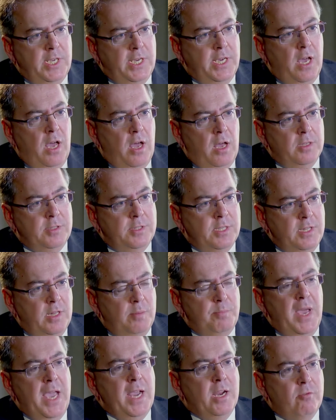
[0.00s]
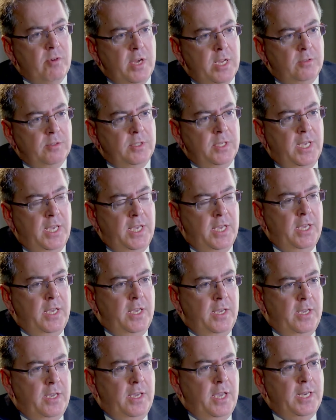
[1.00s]
and carts in the background,
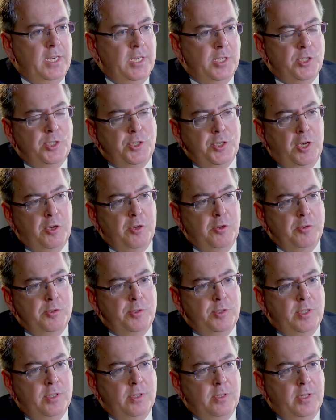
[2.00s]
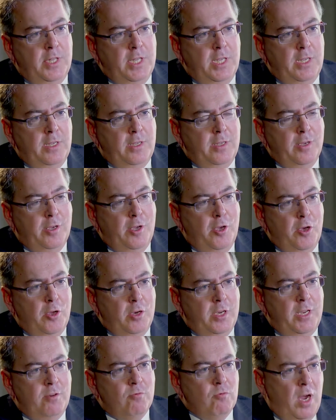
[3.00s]
and it shows the
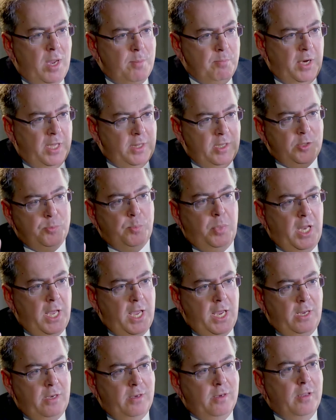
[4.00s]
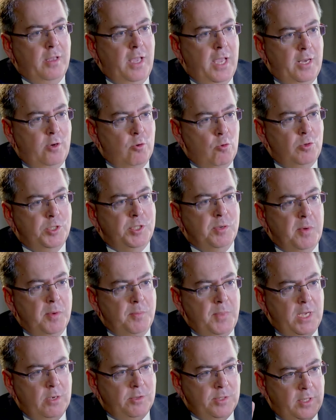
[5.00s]
early Wright brothers plane and
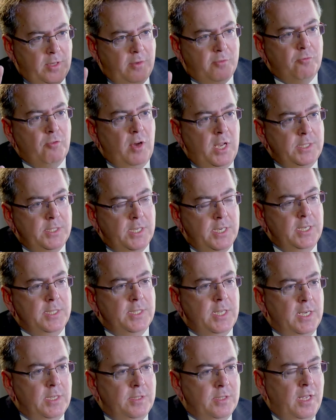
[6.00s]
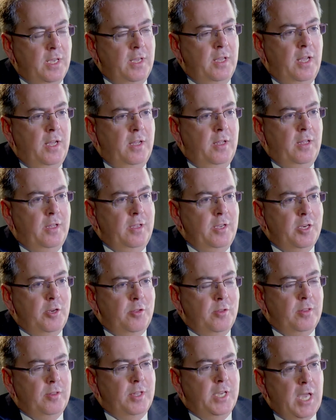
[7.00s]
automobiles at the front, and it says, you
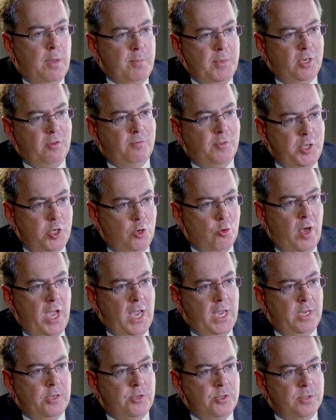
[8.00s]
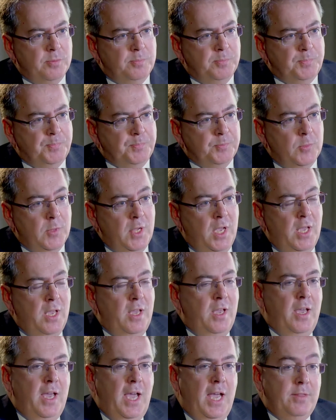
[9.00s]
know, the coming of a new age.
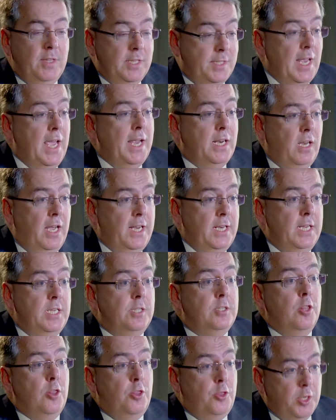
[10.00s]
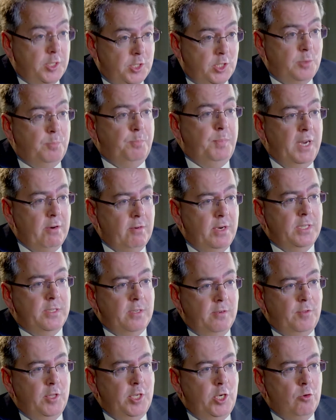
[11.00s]
And the tagline is the spirit
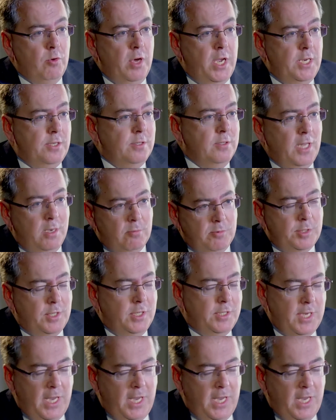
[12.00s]
of the new age, and that was the